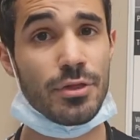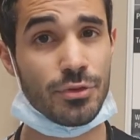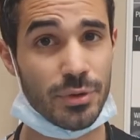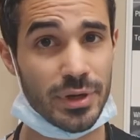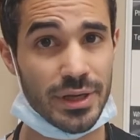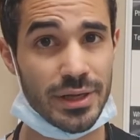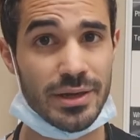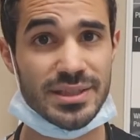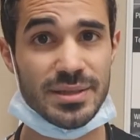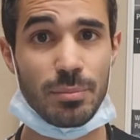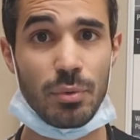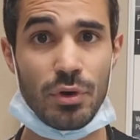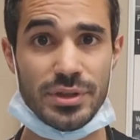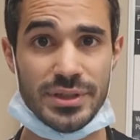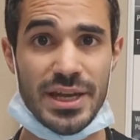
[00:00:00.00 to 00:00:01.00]
3, it's
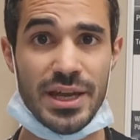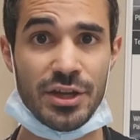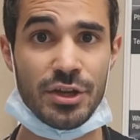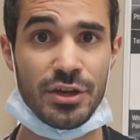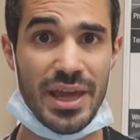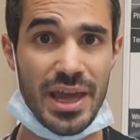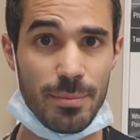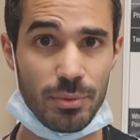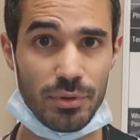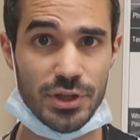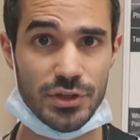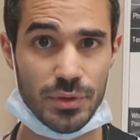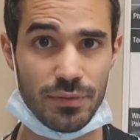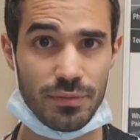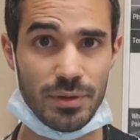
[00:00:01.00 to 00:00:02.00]
important to get a good ample
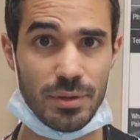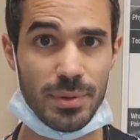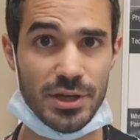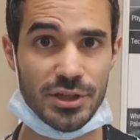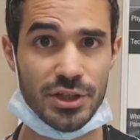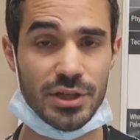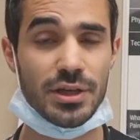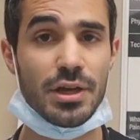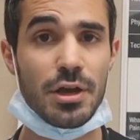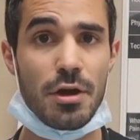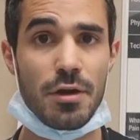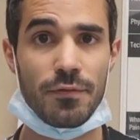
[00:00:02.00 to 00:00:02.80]
history from the patient.